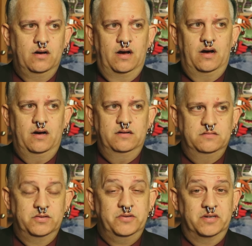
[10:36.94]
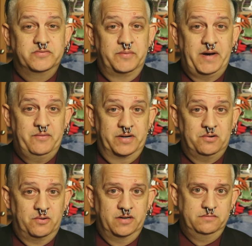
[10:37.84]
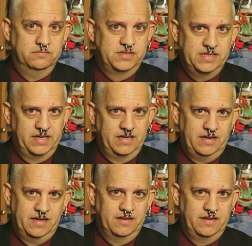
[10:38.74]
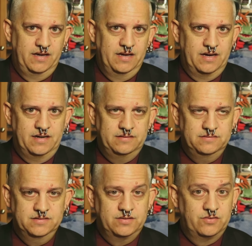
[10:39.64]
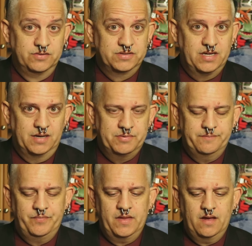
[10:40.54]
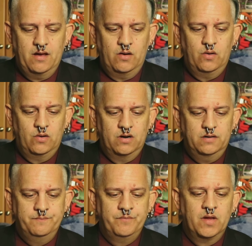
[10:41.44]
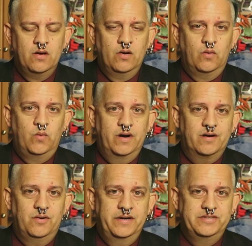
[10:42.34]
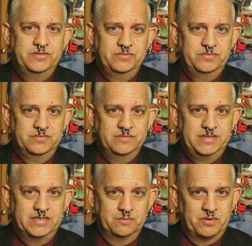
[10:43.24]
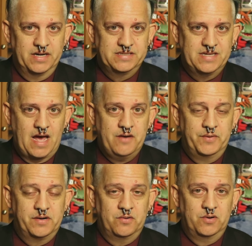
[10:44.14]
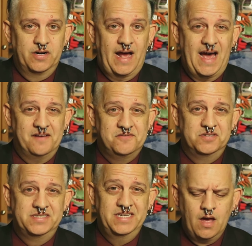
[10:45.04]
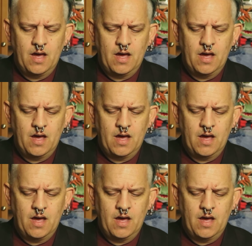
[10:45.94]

Uh, who knows? We might record sitting in the uh, Crew's Cup. Or we're going to decompress and record after dinner.